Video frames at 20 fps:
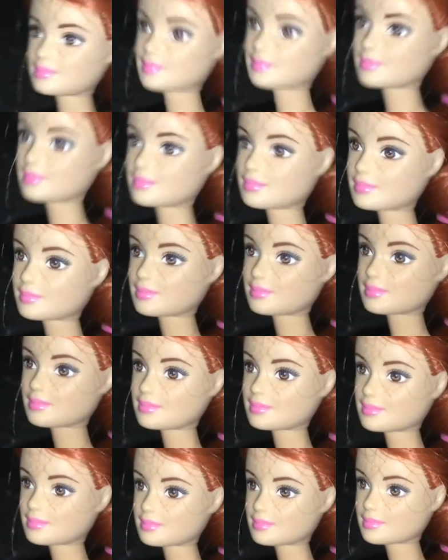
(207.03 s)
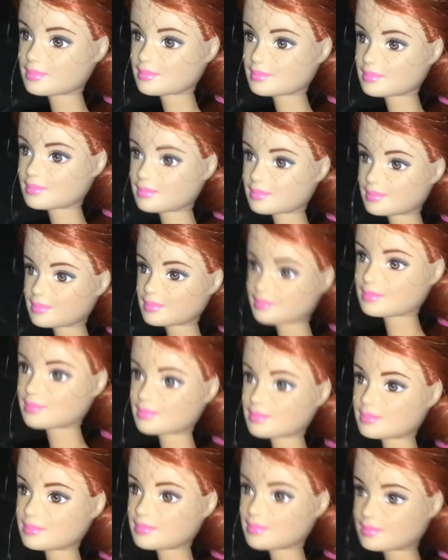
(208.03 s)
You in the
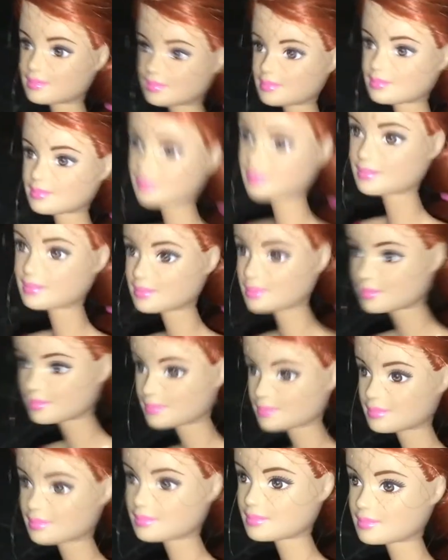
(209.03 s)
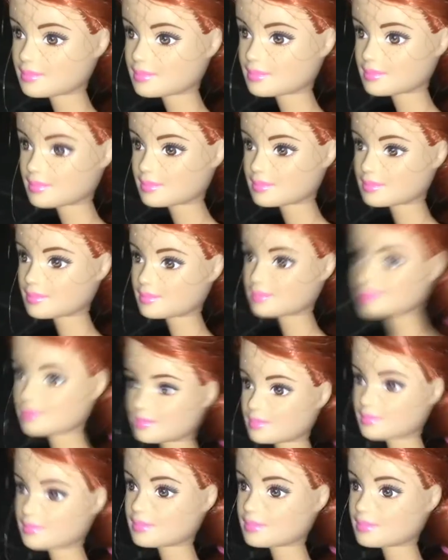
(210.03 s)
Christmas Ginger outfit. We're starting